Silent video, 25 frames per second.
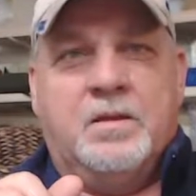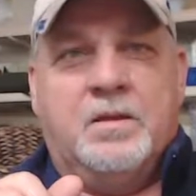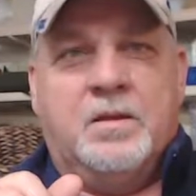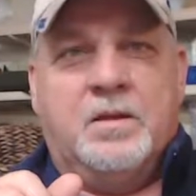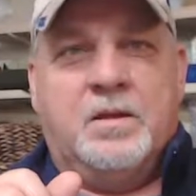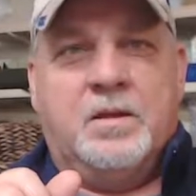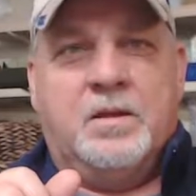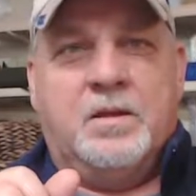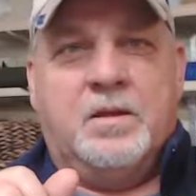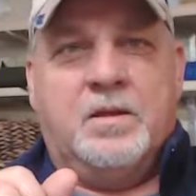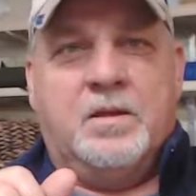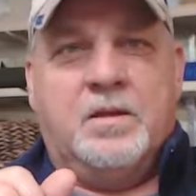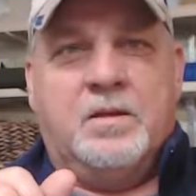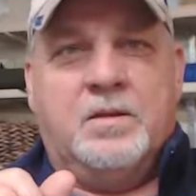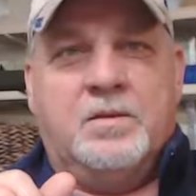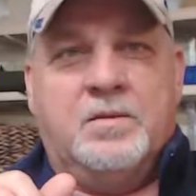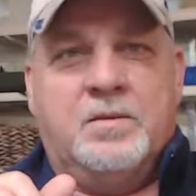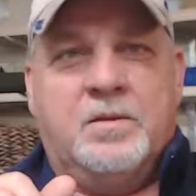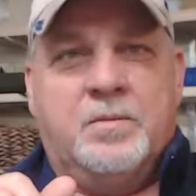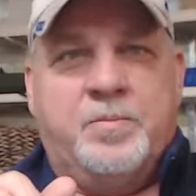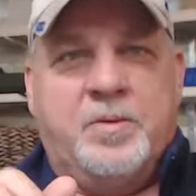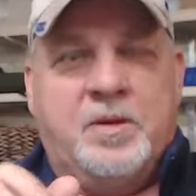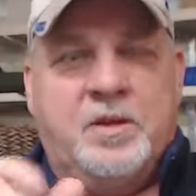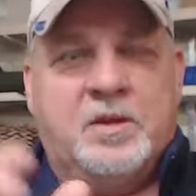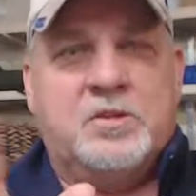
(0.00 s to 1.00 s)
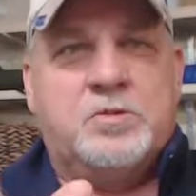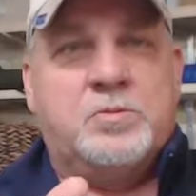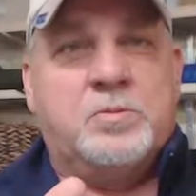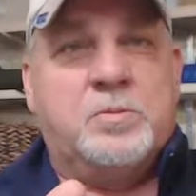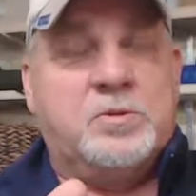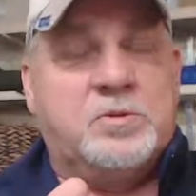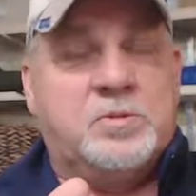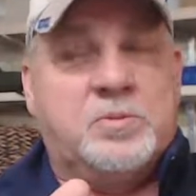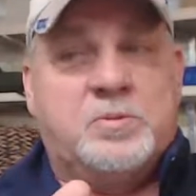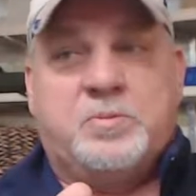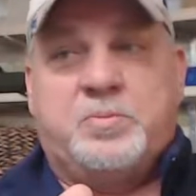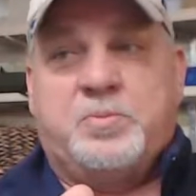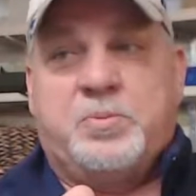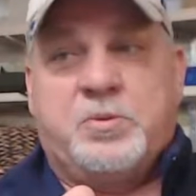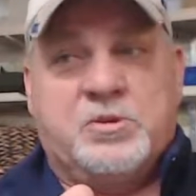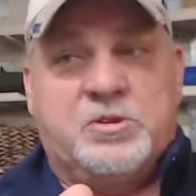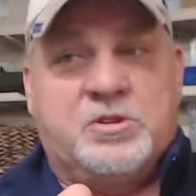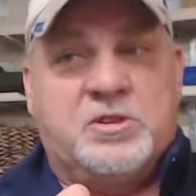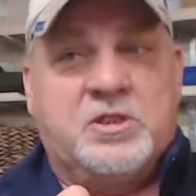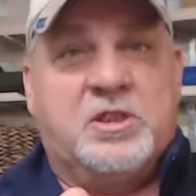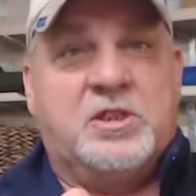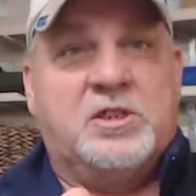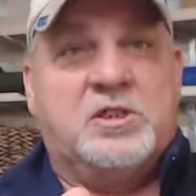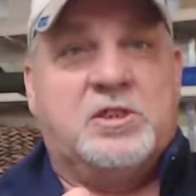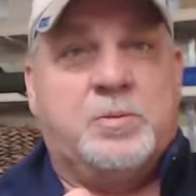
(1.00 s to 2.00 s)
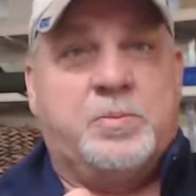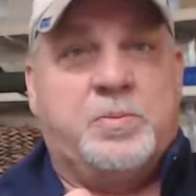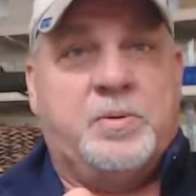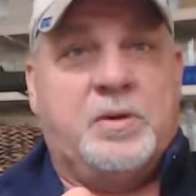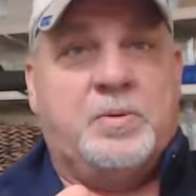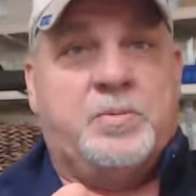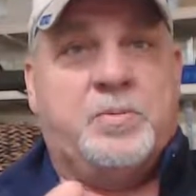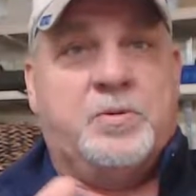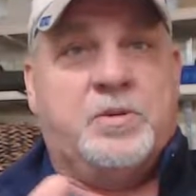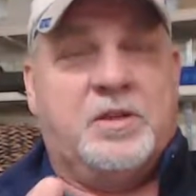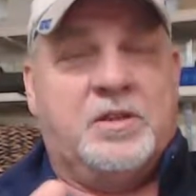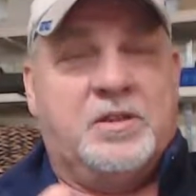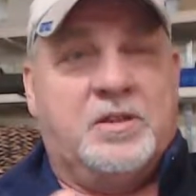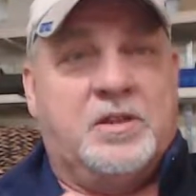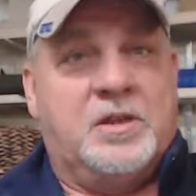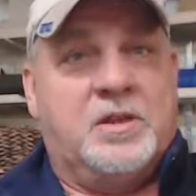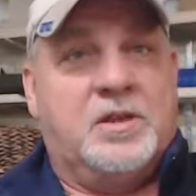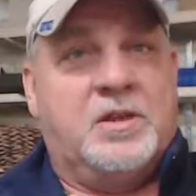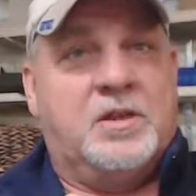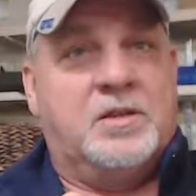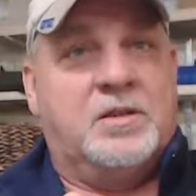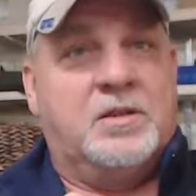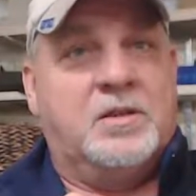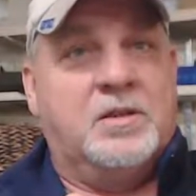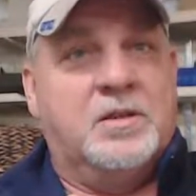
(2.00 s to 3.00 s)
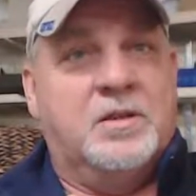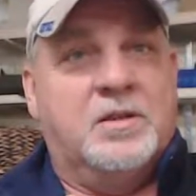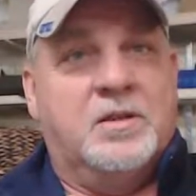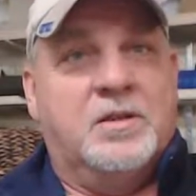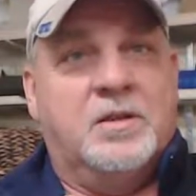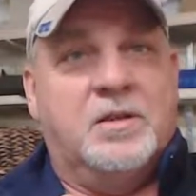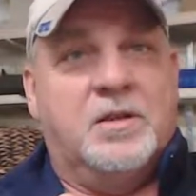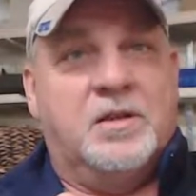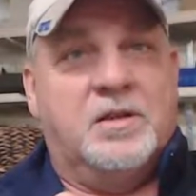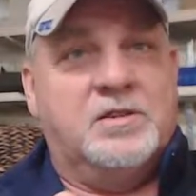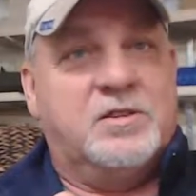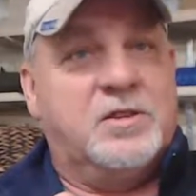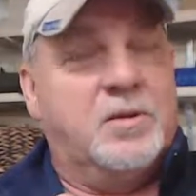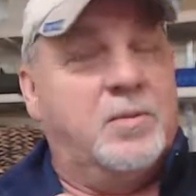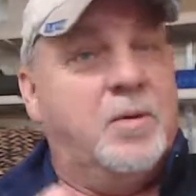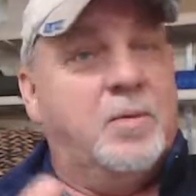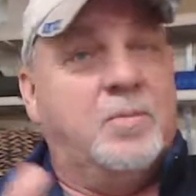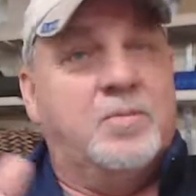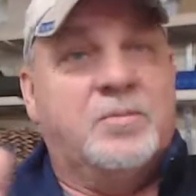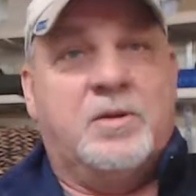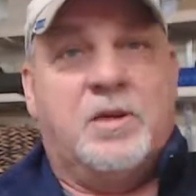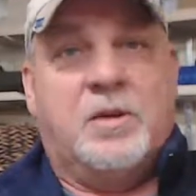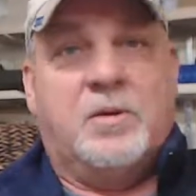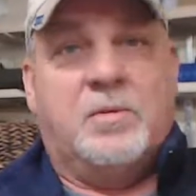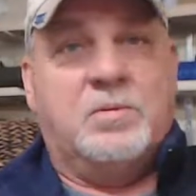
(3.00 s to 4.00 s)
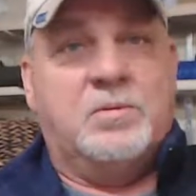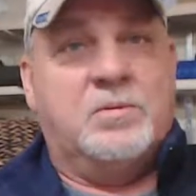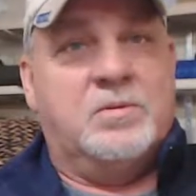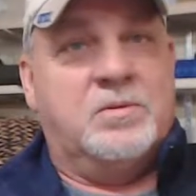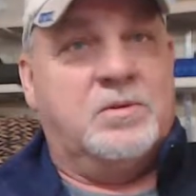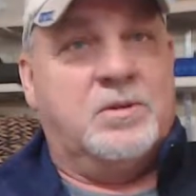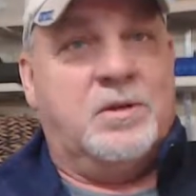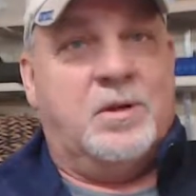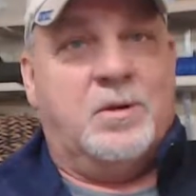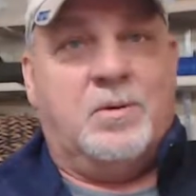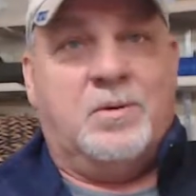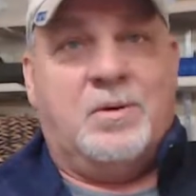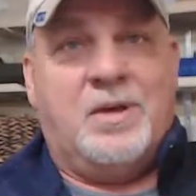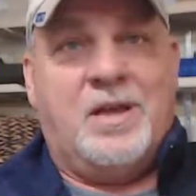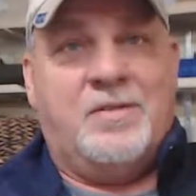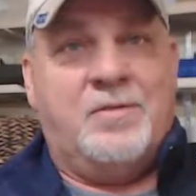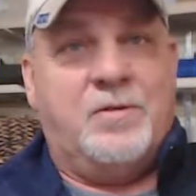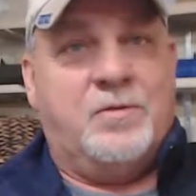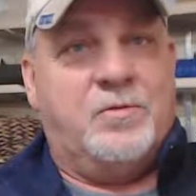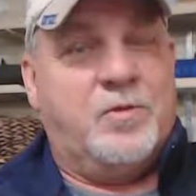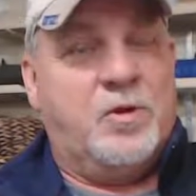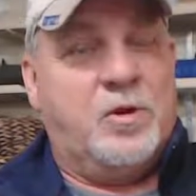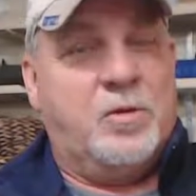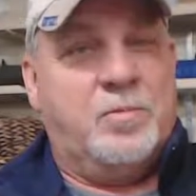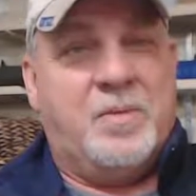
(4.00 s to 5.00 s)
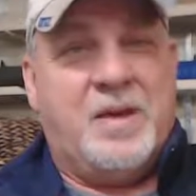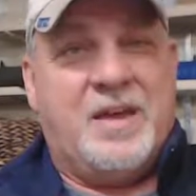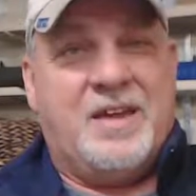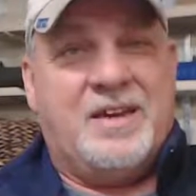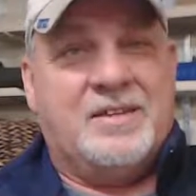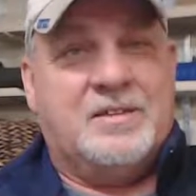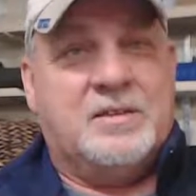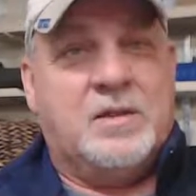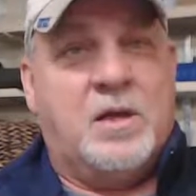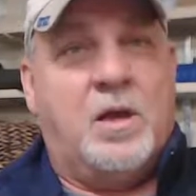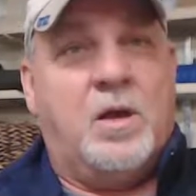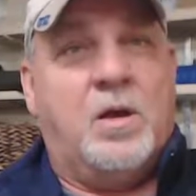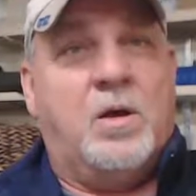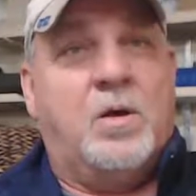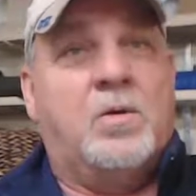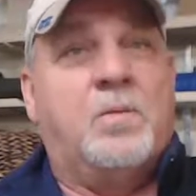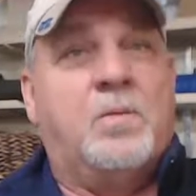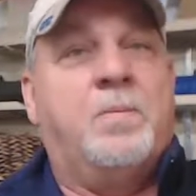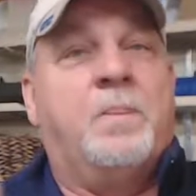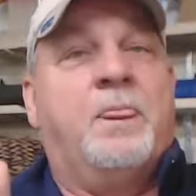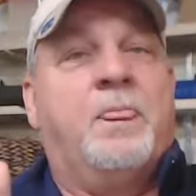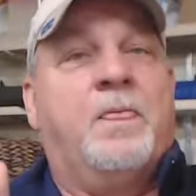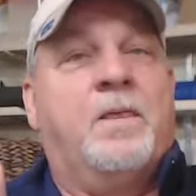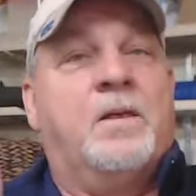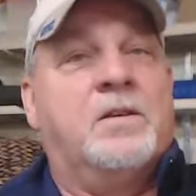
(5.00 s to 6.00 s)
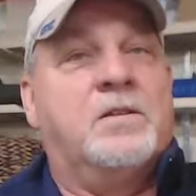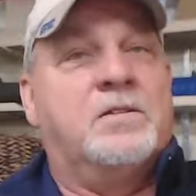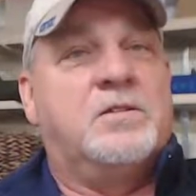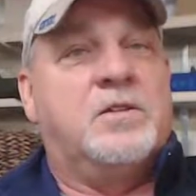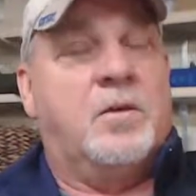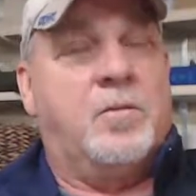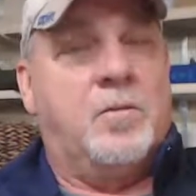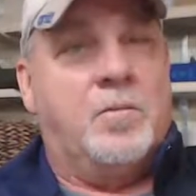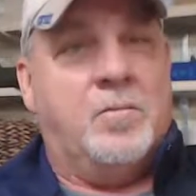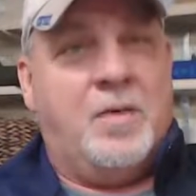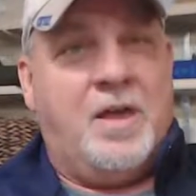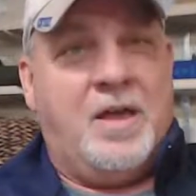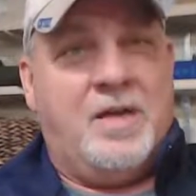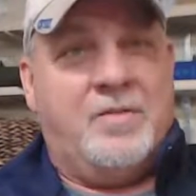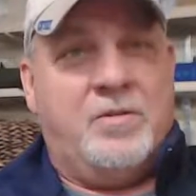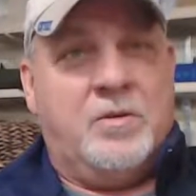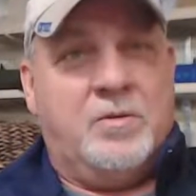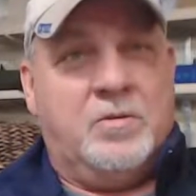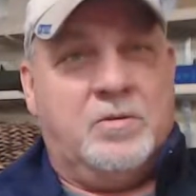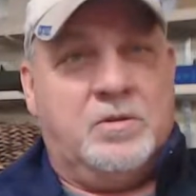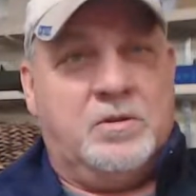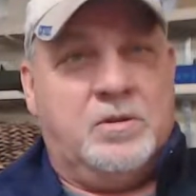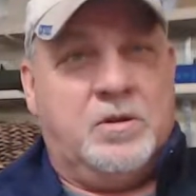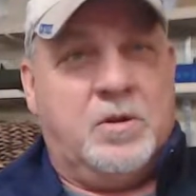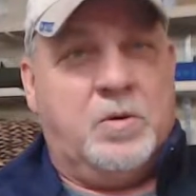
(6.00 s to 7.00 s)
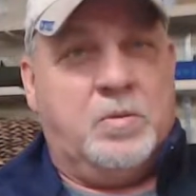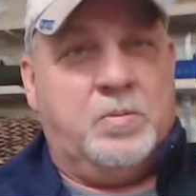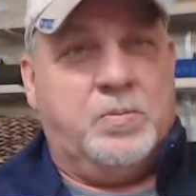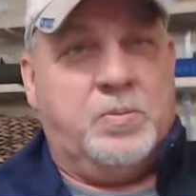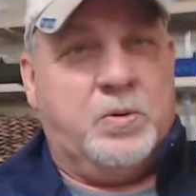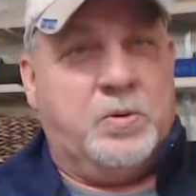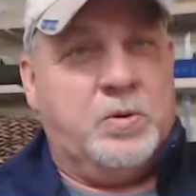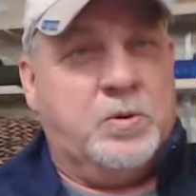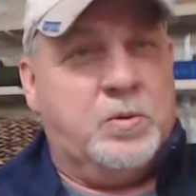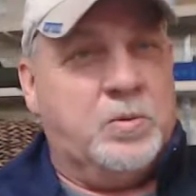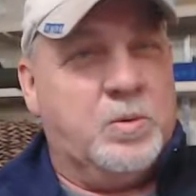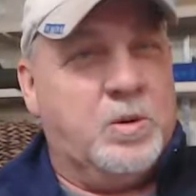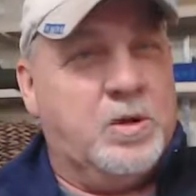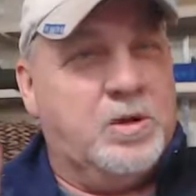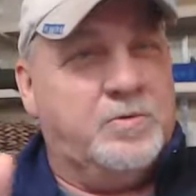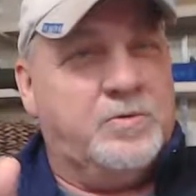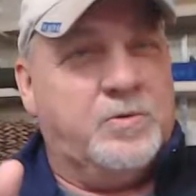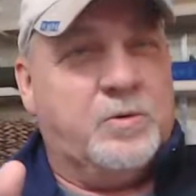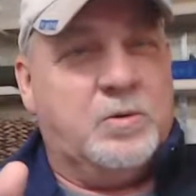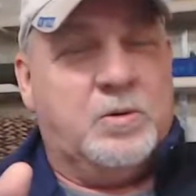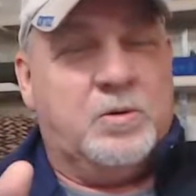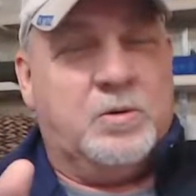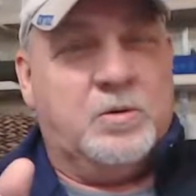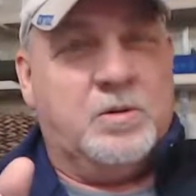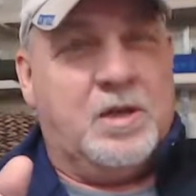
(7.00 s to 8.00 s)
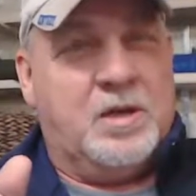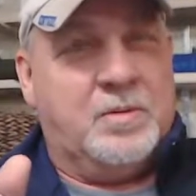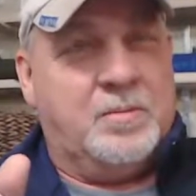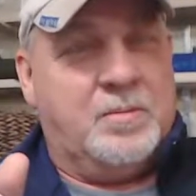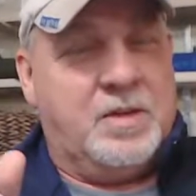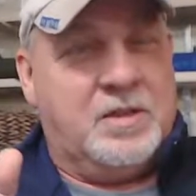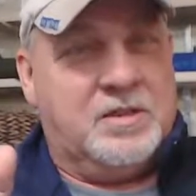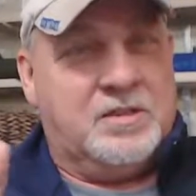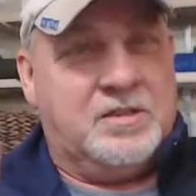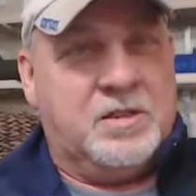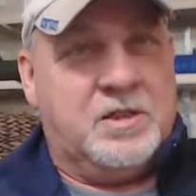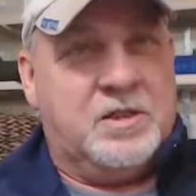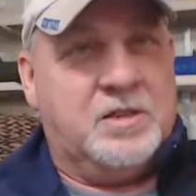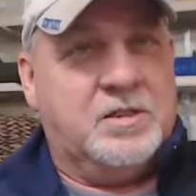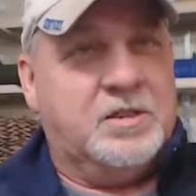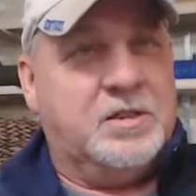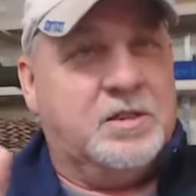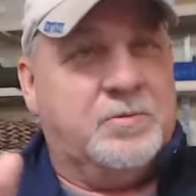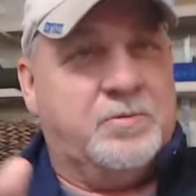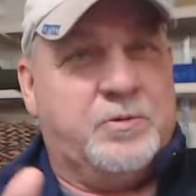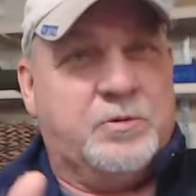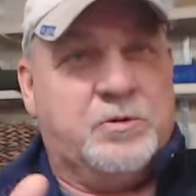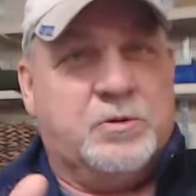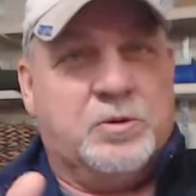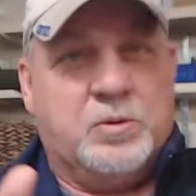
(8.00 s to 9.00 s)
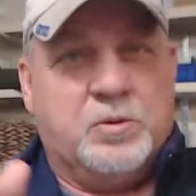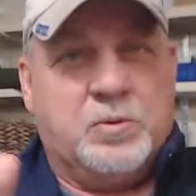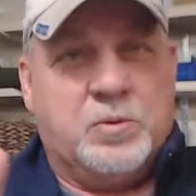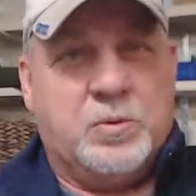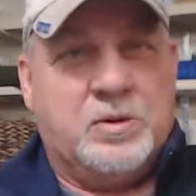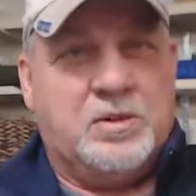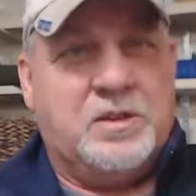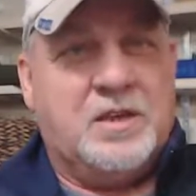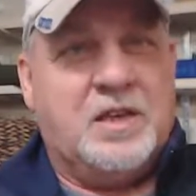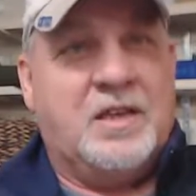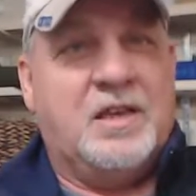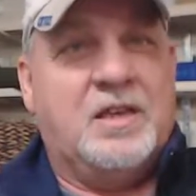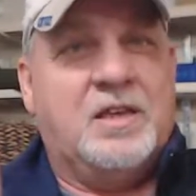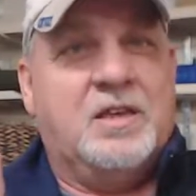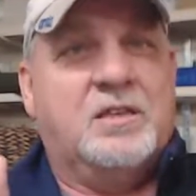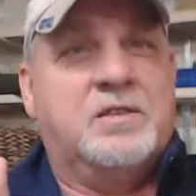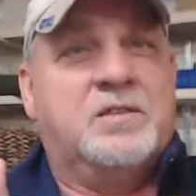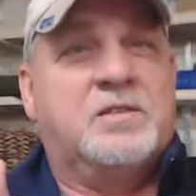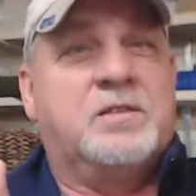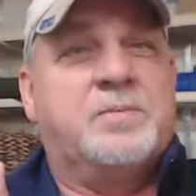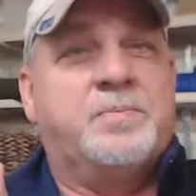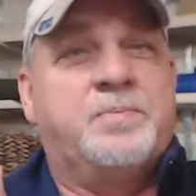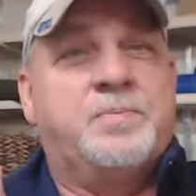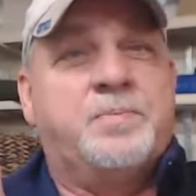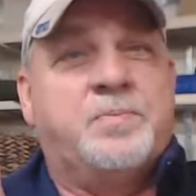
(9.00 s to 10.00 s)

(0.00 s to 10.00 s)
The biggest percentage of people that get it, some of them don't, have it very bad at all. Some of them have it, pretty rough, or like my son did for 2 or 3 days.